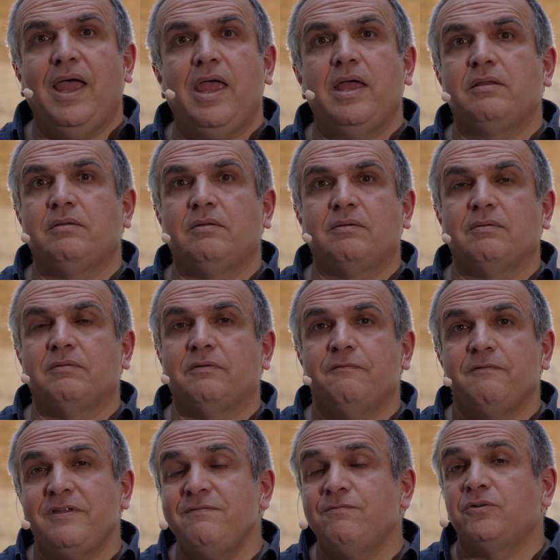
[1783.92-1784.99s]
And
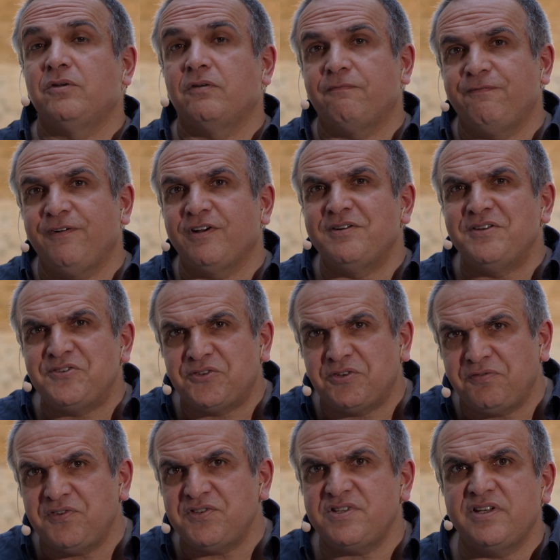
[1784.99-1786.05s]
even fairly
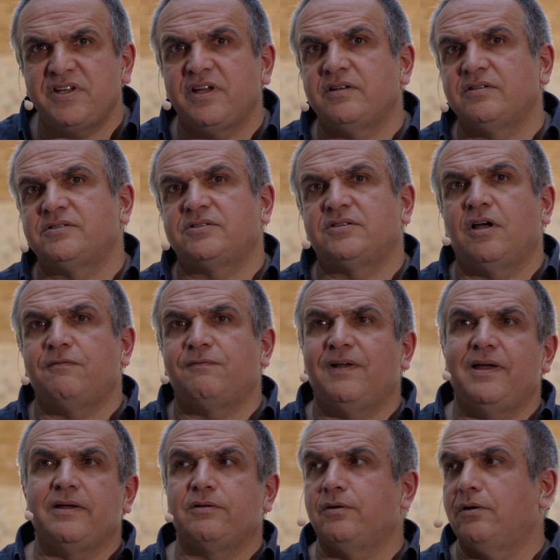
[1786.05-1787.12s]
sophisticated stuff
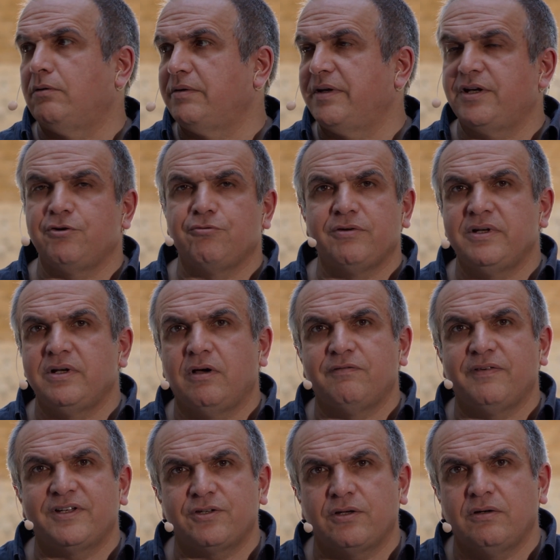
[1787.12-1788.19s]
like, getting rid
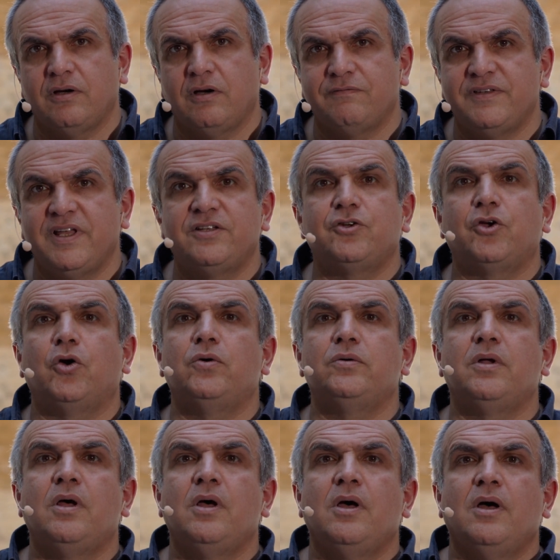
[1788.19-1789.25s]
of dead
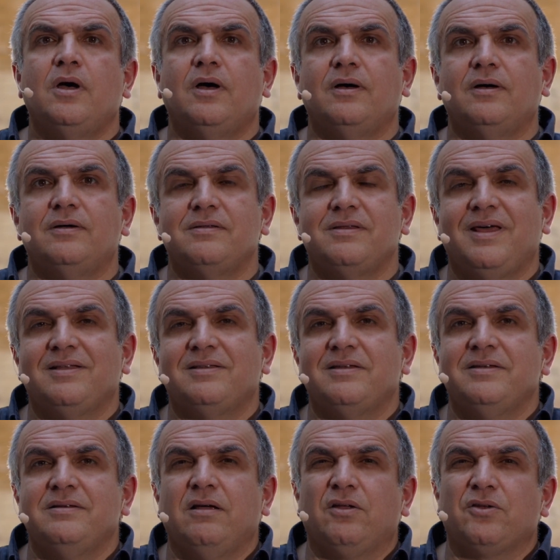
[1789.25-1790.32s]
code that
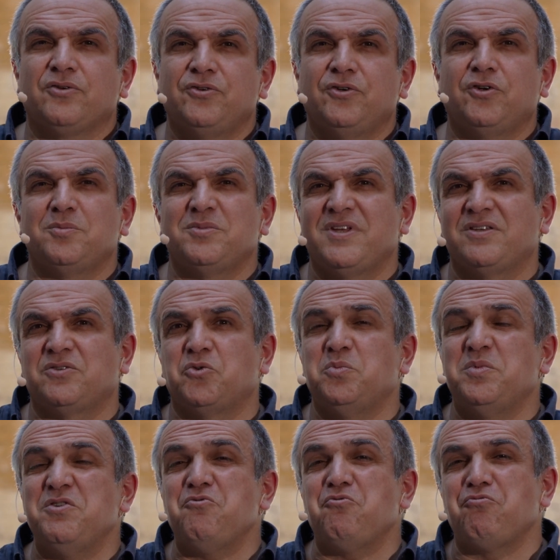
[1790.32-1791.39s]
in other circumstances could
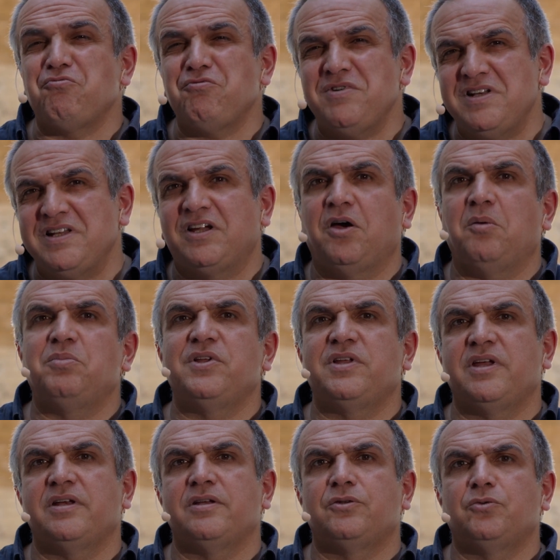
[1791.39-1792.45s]
be really
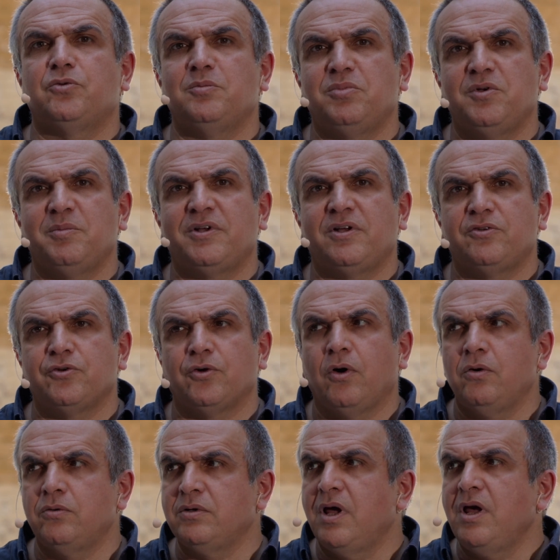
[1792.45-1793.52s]
complicated to implement on your
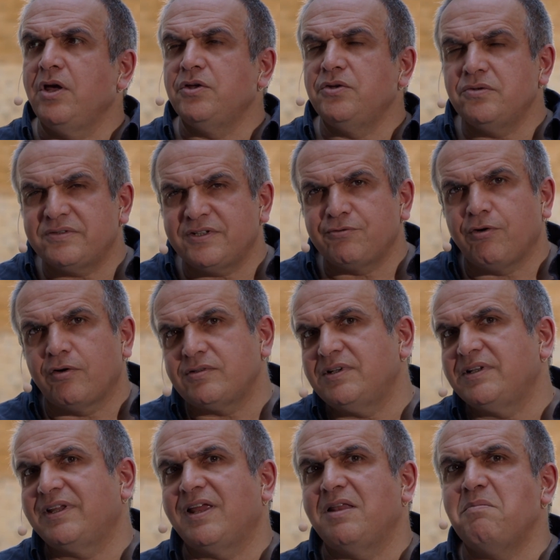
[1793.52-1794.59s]
own, using
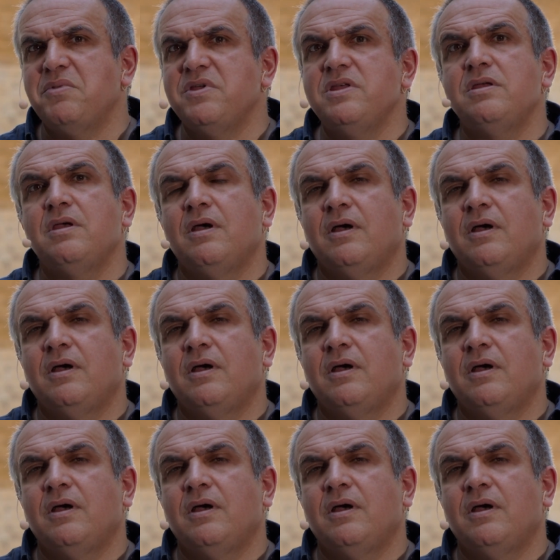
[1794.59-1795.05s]
Roslyn can be